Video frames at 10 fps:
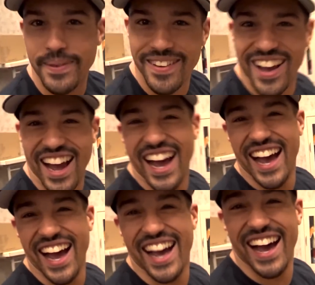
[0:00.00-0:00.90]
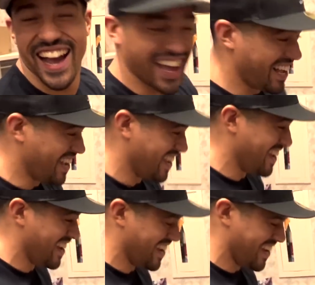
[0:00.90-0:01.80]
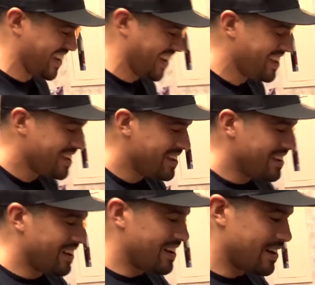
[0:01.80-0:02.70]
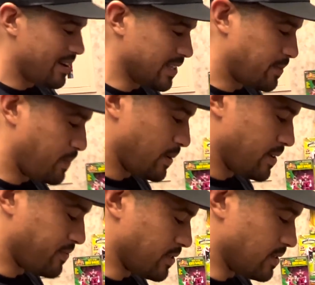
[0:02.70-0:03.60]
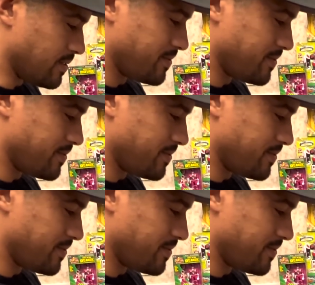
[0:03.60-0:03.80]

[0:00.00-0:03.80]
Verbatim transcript: Yeah. Oh my god. Oh, it's beautiful.